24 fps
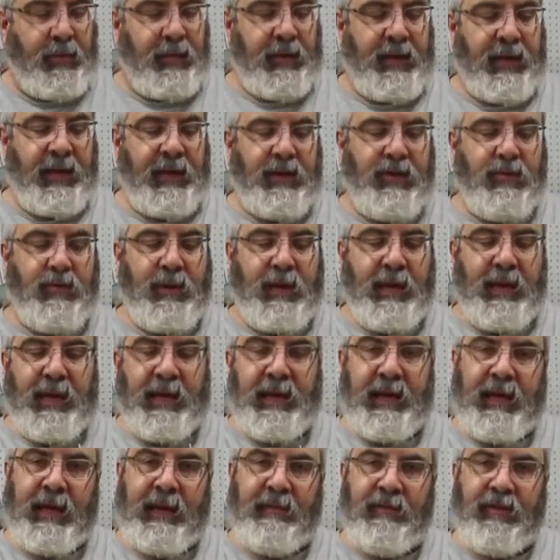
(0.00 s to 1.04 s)
Okay, you
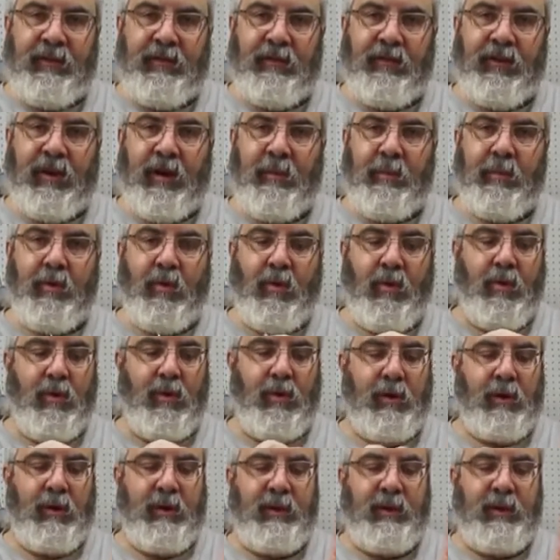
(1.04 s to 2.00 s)
can't have a sharp corner